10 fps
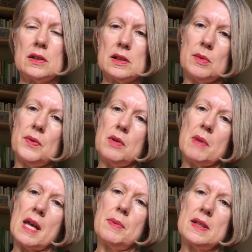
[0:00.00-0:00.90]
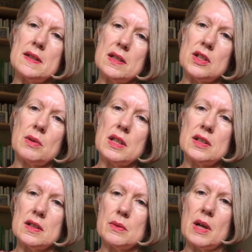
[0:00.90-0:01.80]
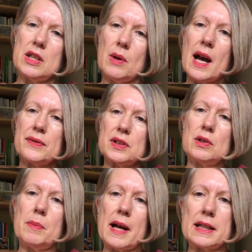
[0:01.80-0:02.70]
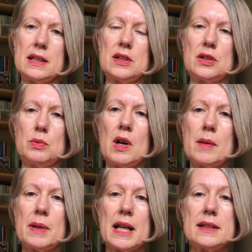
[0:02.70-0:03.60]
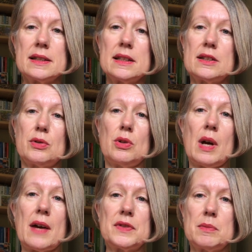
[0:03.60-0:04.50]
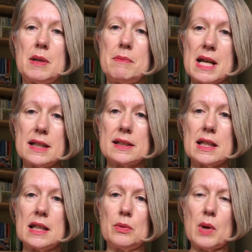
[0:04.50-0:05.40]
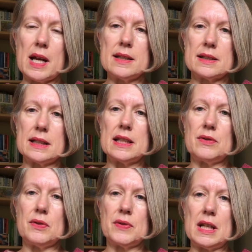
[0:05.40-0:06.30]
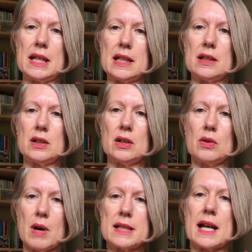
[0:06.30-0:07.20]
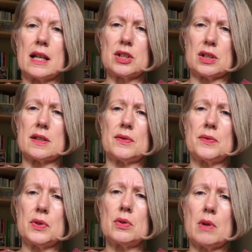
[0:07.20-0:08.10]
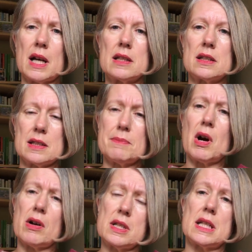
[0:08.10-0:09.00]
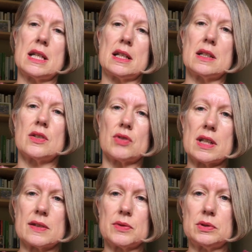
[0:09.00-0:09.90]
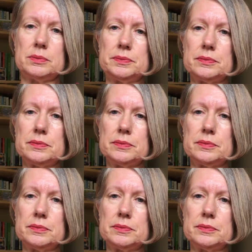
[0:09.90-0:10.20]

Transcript: Some of you may be in situations where you have to go back into workplaces, or you have to be mixing in ways that leave you feeling quite anxious and feel quite demanding and stressful.